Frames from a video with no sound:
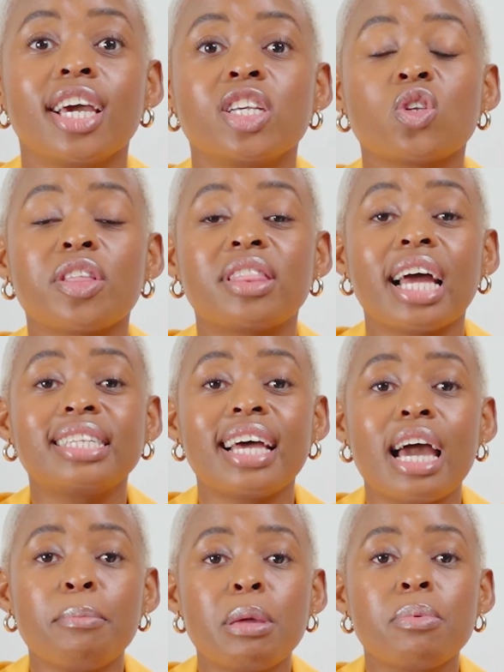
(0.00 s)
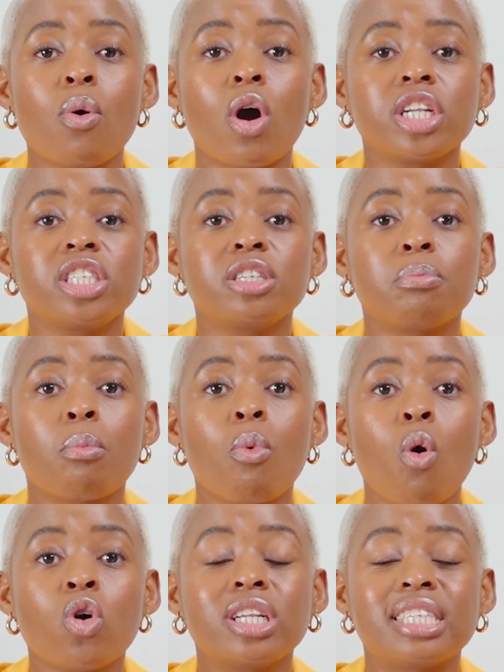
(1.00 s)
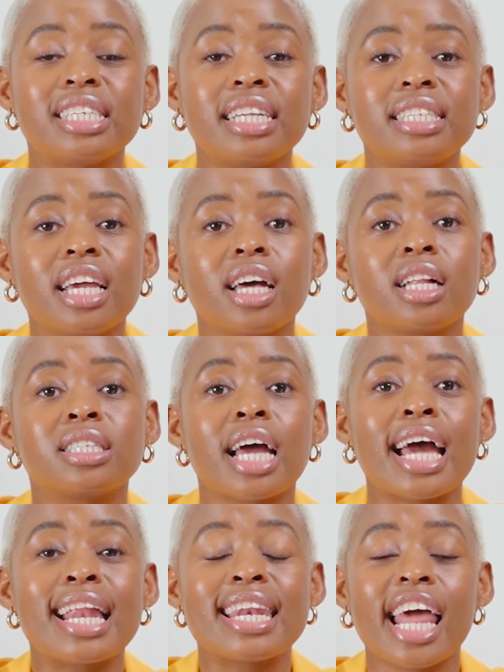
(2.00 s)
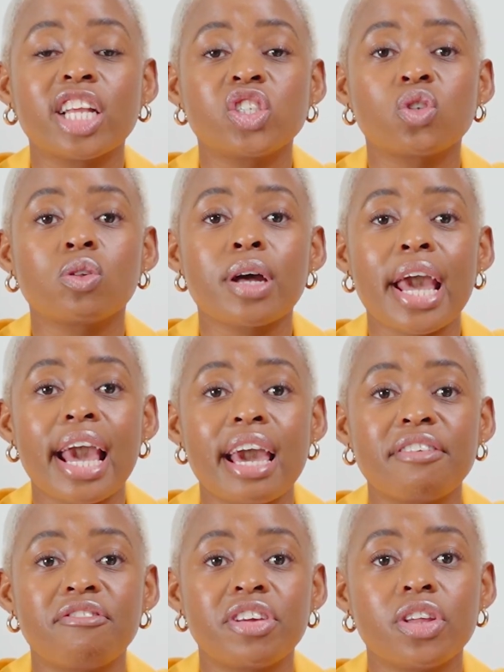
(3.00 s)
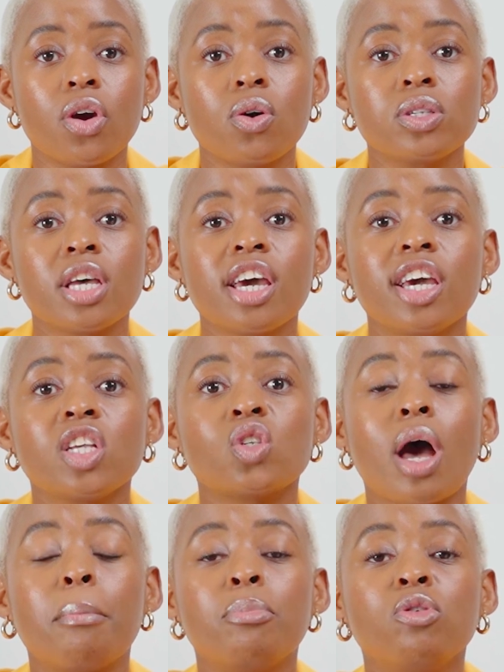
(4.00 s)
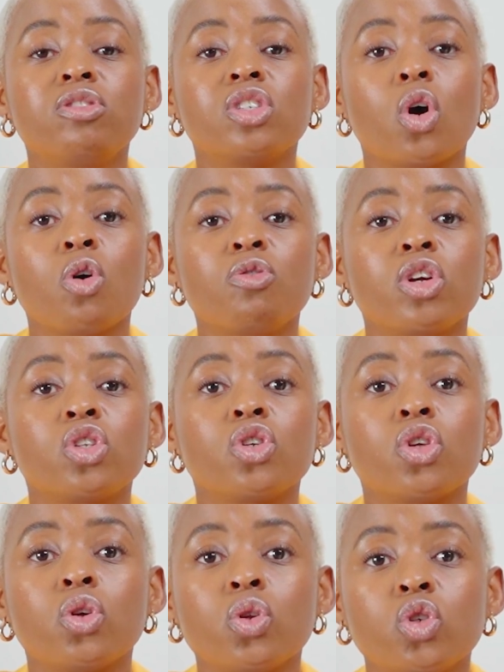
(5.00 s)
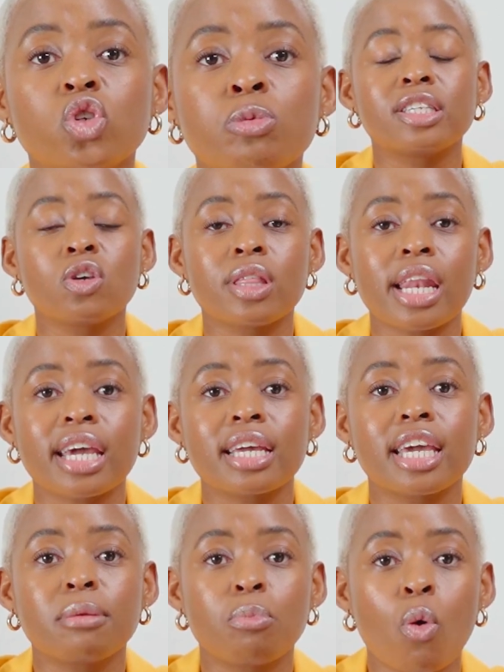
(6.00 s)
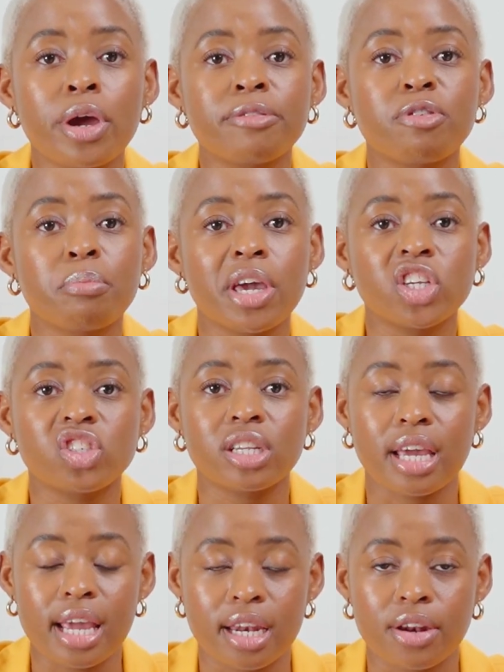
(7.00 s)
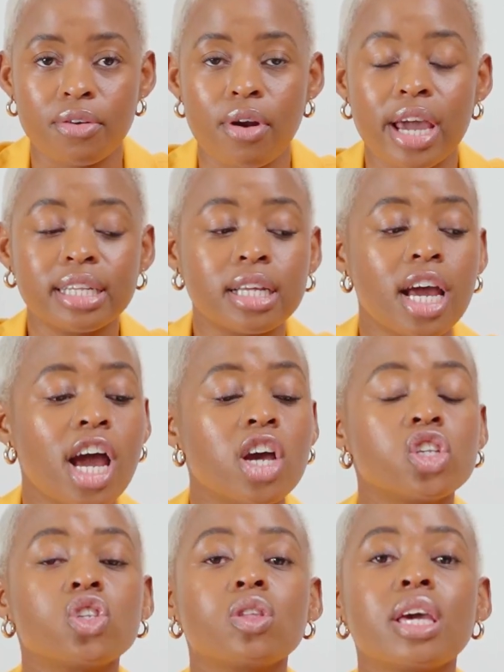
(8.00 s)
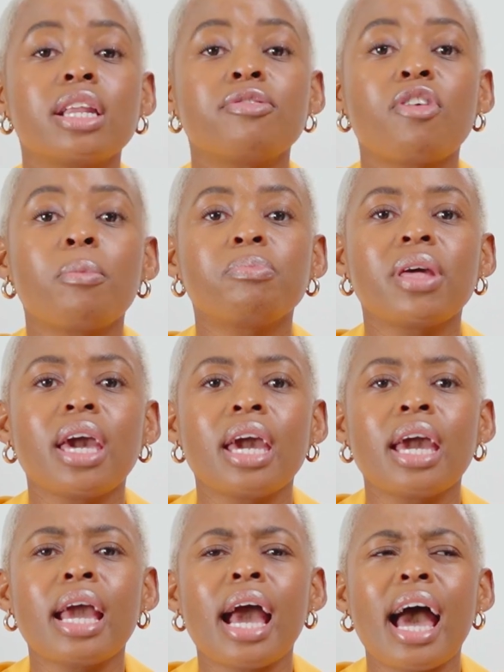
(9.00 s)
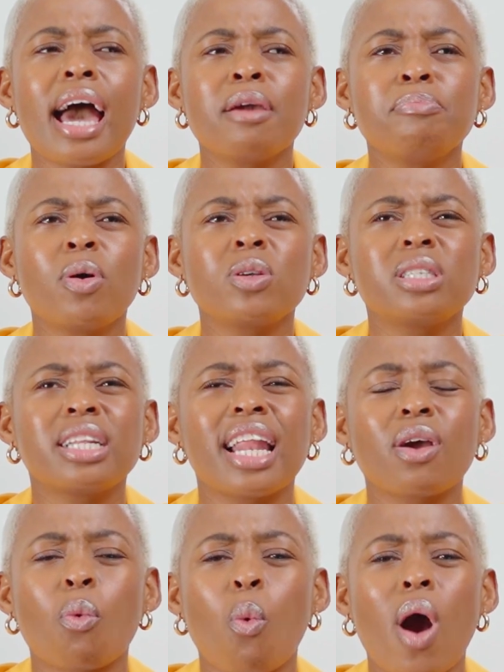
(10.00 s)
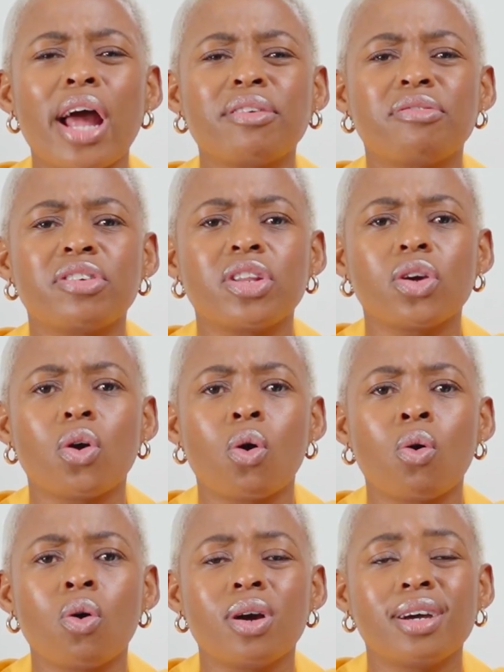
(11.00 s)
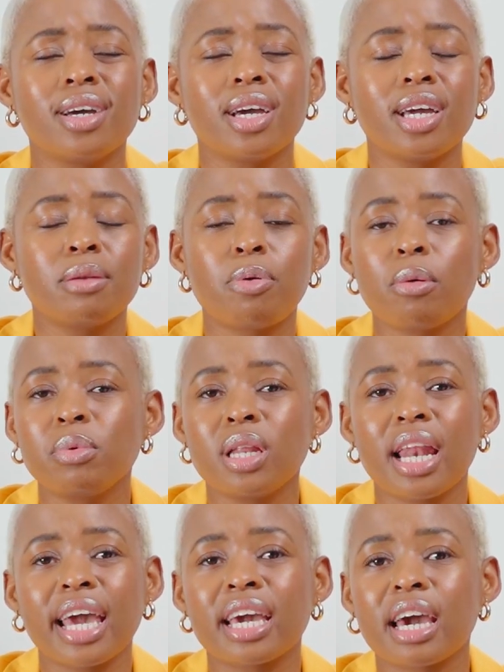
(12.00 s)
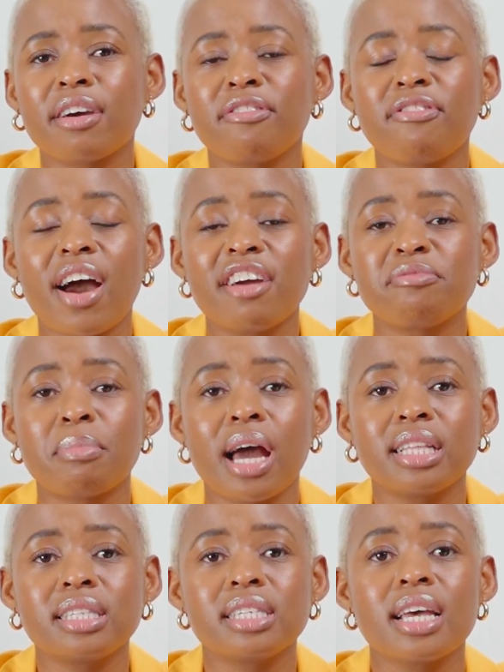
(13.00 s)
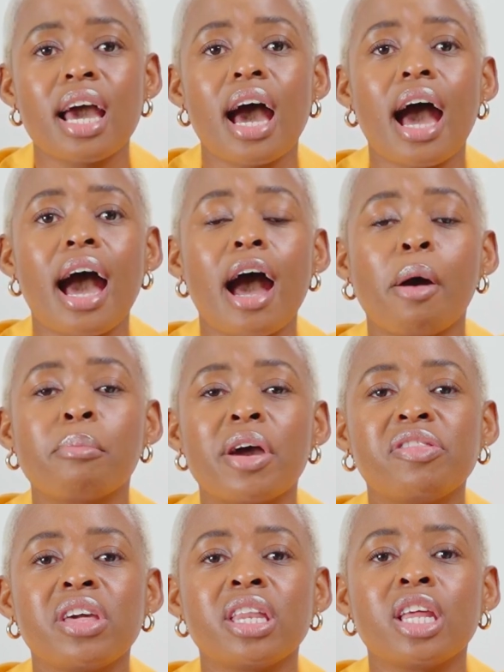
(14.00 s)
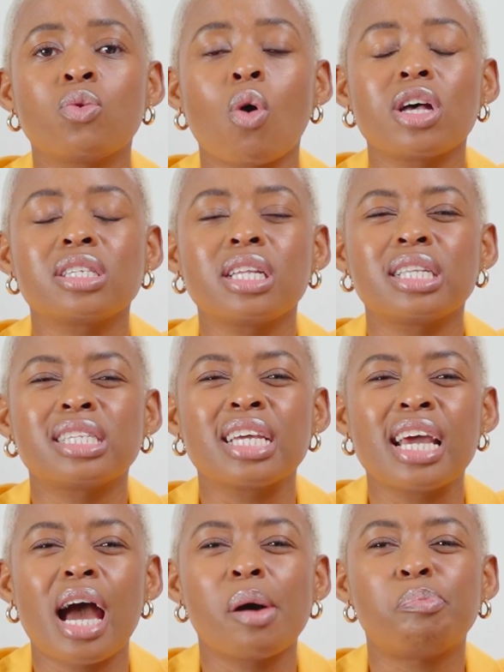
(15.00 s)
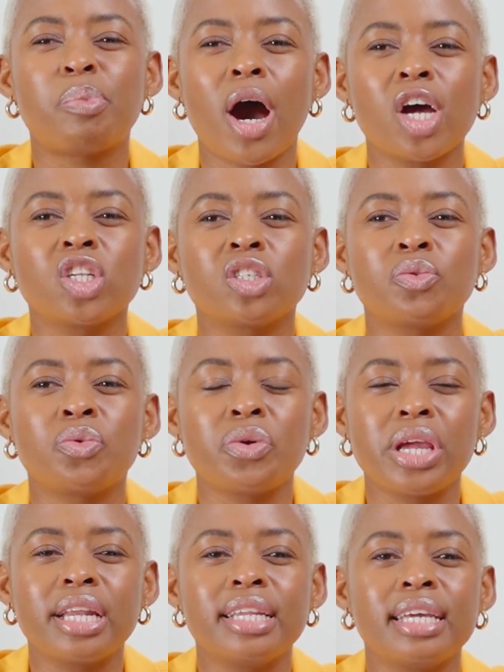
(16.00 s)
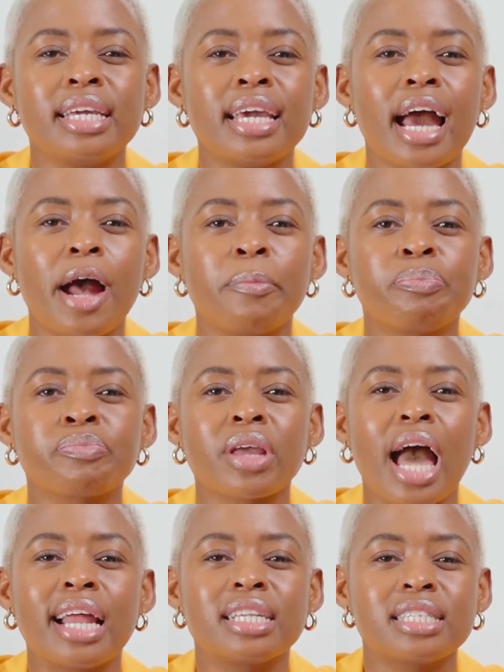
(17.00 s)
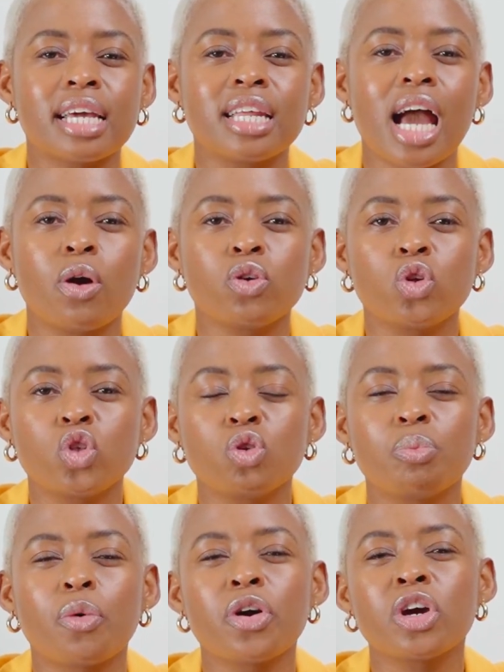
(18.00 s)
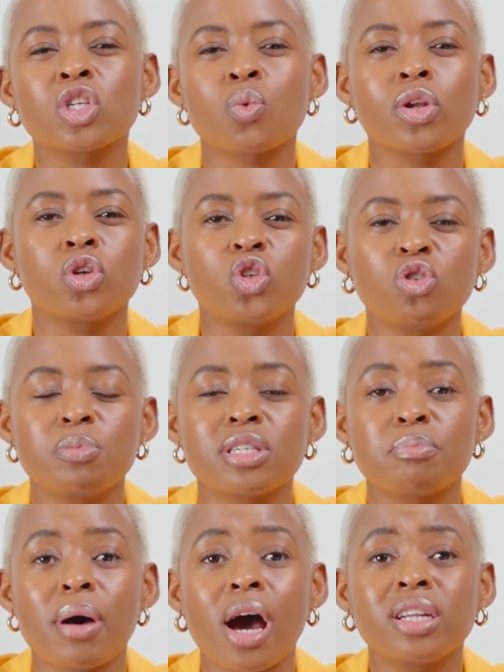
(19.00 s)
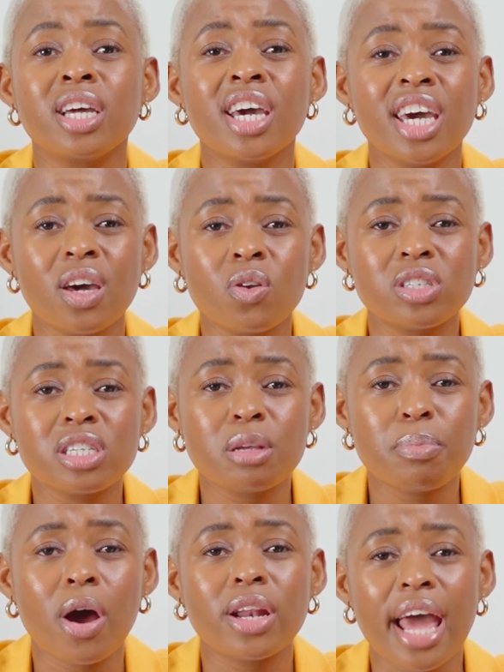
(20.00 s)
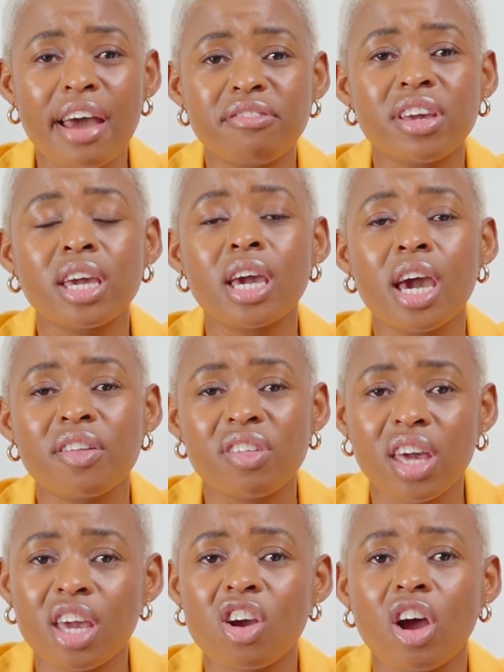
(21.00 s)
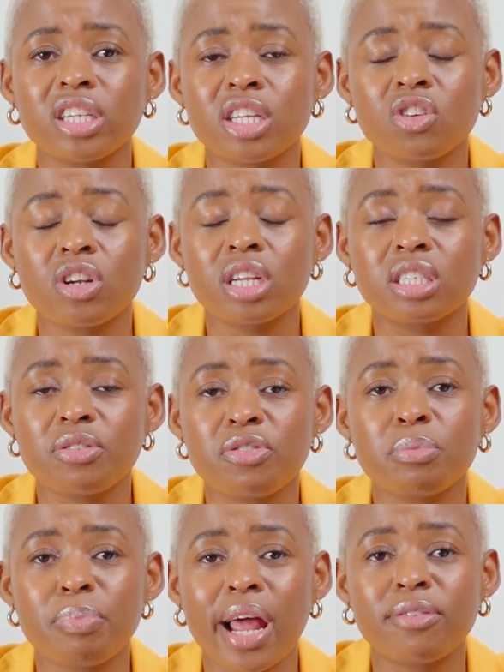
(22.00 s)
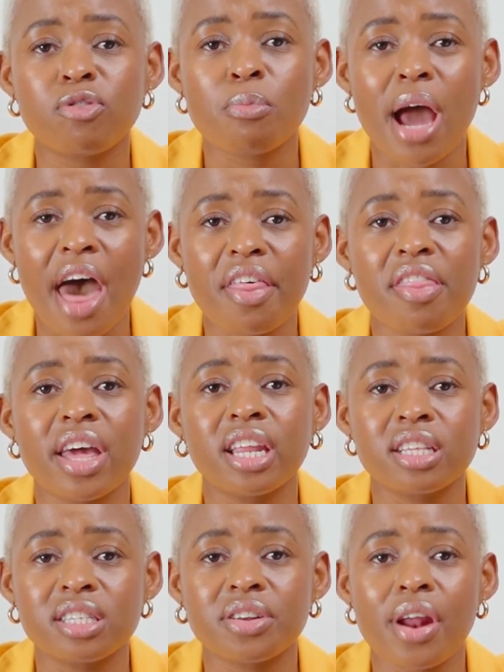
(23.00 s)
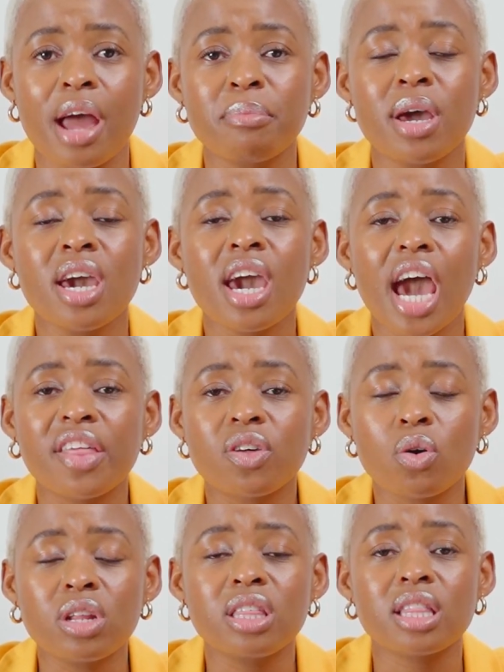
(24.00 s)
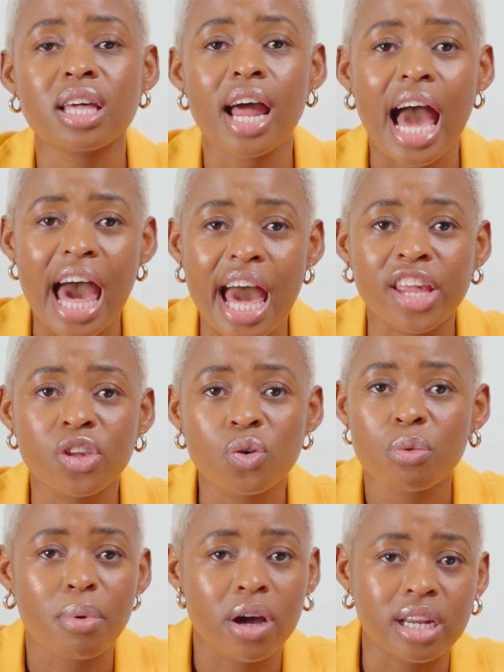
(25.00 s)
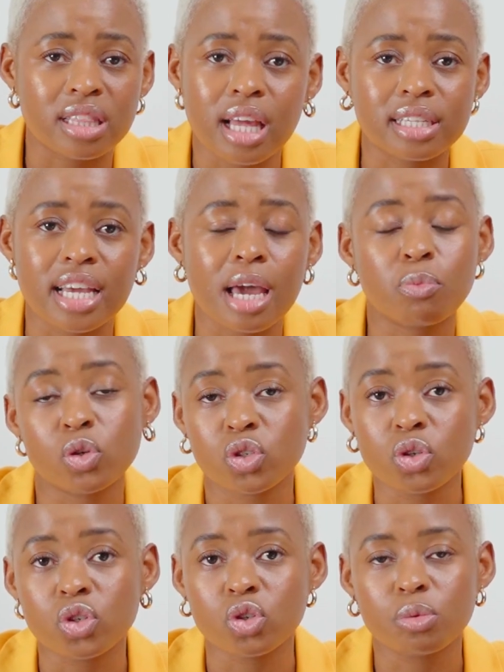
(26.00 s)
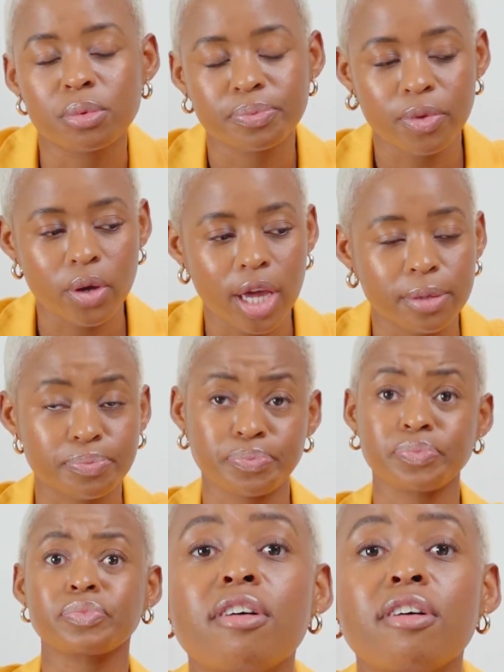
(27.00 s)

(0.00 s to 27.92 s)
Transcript: So at that time, people wanted more detailed natural hair videos. So I moved it over to YouTube so that I can get more information in, right? So then from there, I posted like one video in probably like 5 months, and then it wasn't about really understanding how YouTube works, what YouTube is about. It was just about having the hair content on a different platform other than Instagram, and the only thing that I knew about at that time was YouTube. Okay.